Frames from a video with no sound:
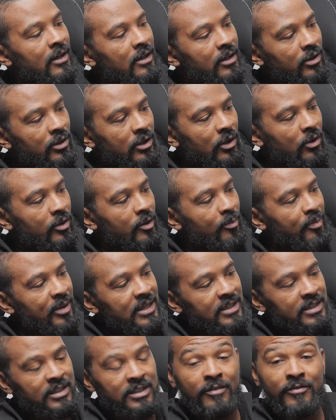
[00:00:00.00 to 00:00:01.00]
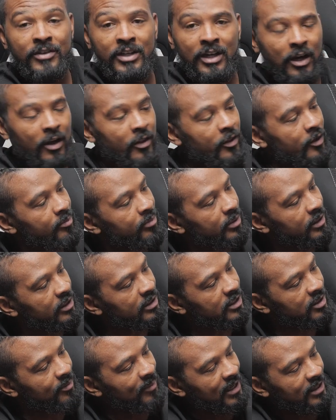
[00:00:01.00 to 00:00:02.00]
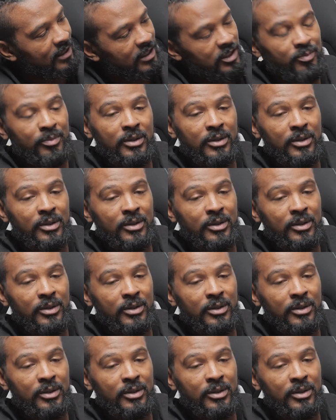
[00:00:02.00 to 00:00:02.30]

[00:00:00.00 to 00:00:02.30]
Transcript: you know, the pieces of the other book to make this